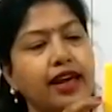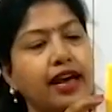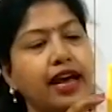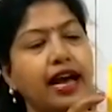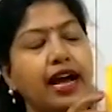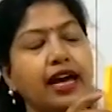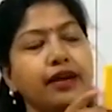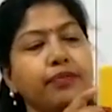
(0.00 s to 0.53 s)

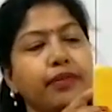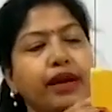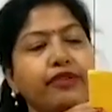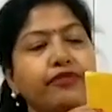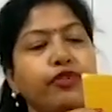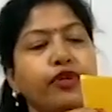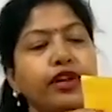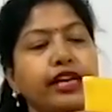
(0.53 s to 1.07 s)
And by
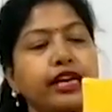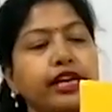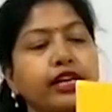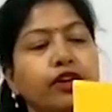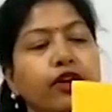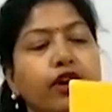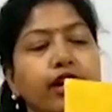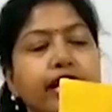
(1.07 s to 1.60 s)
folding it
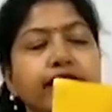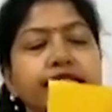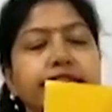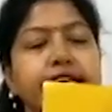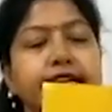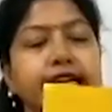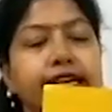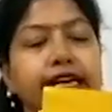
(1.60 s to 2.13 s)

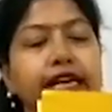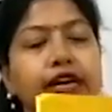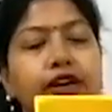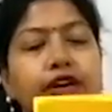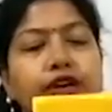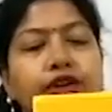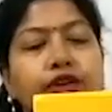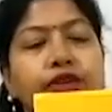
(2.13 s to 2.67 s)
horizontally,
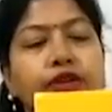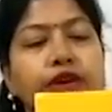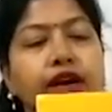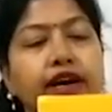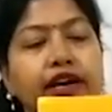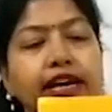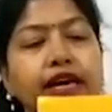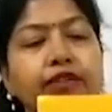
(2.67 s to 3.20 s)

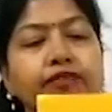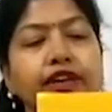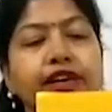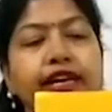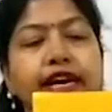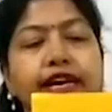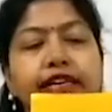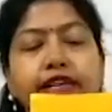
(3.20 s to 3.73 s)
again we
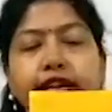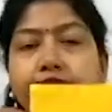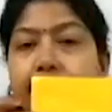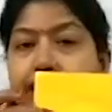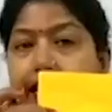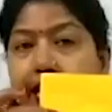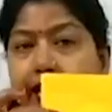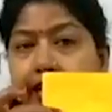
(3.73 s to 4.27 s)
get
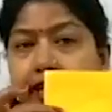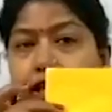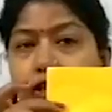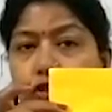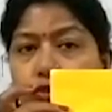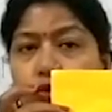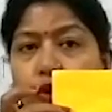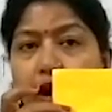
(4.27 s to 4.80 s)
exactly
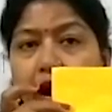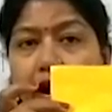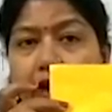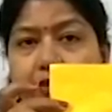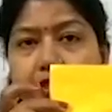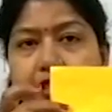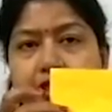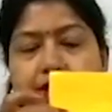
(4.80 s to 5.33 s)
two
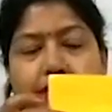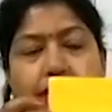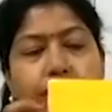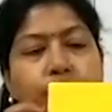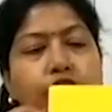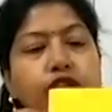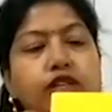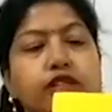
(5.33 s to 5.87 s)
halves.
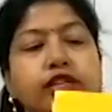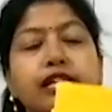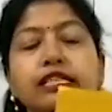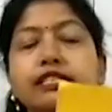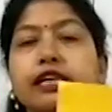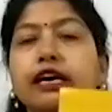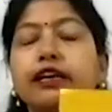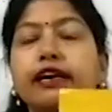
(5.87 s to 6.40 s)

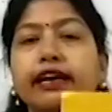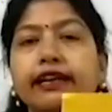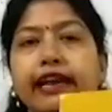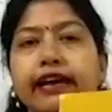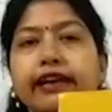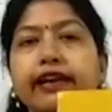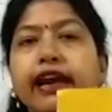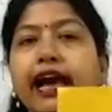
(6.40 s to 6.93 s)
Thus a
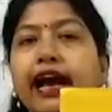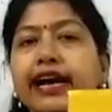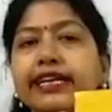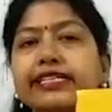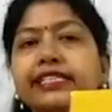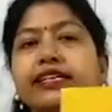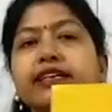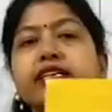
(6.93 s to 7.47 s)
rectangle
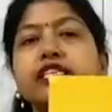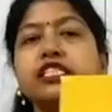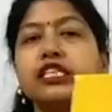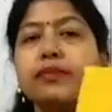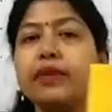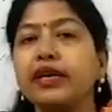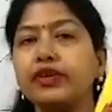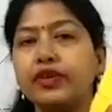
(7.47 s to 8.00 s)
has
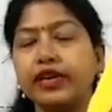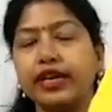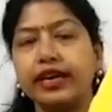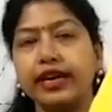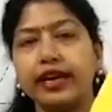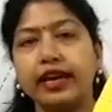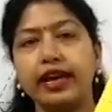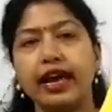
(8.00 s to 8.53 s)
symmetry
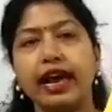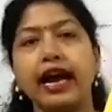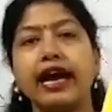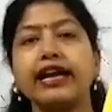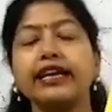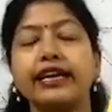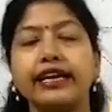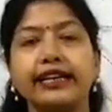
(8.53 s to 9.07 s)

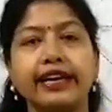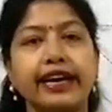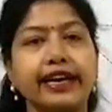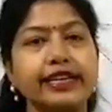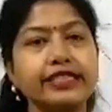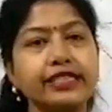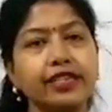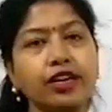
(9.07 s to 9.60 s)
and it
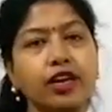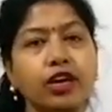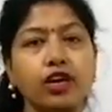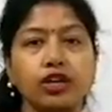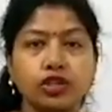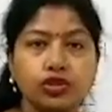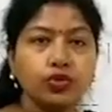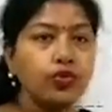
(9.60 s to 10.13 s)
has
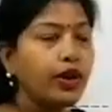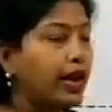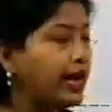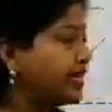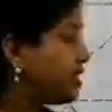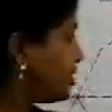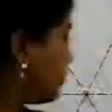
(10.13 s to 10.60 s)
two lines of